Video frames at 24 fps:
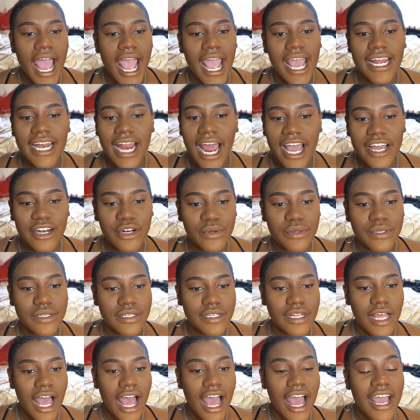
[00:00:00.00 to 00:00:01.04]
and
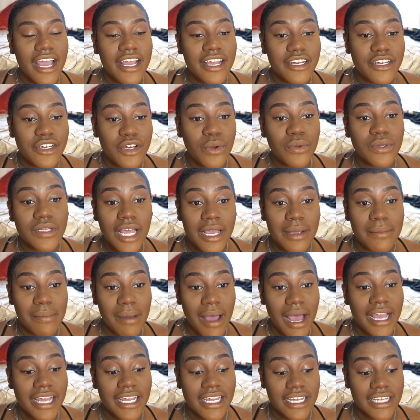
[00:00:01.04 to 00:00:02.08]
I don't like
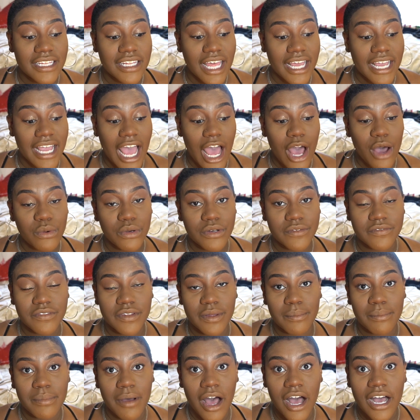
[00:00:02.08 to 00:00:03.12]
buying like out of
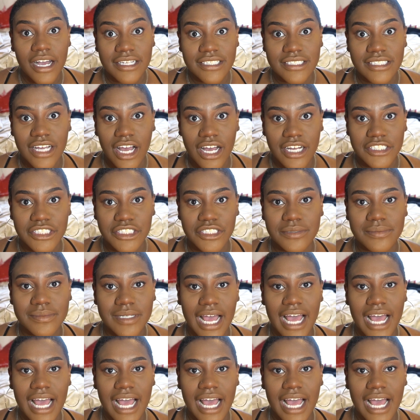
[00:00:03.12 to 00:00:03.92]
the box costumes.